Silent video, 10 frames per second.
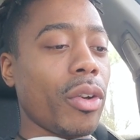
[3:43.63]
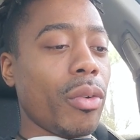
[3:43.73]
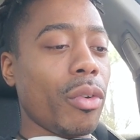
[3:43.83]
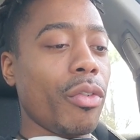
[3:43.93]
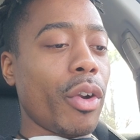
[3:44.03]

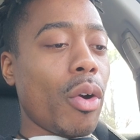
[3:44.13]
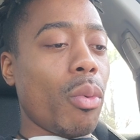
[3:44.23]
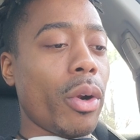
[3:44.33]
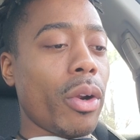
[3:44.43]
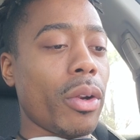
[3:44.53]
reveal
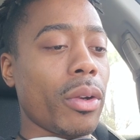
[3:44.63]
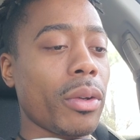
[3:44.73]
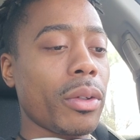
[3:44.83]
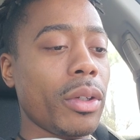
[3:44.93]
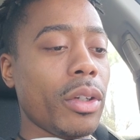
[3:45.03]
where
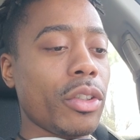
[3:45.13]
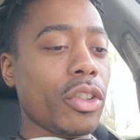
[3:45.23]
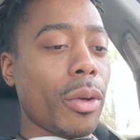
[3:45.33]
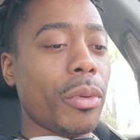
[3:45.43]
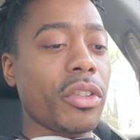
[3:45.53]

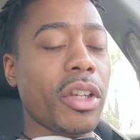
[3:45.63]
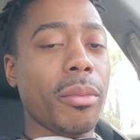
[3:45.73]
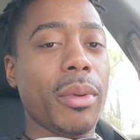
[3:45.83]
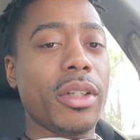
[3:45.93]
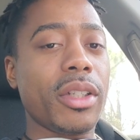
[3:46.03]
serpents can
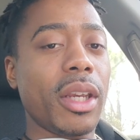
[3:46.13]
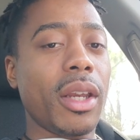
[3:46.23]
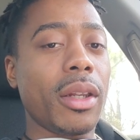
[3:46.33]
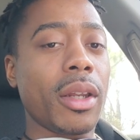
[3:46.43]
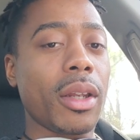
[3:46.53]
be seen,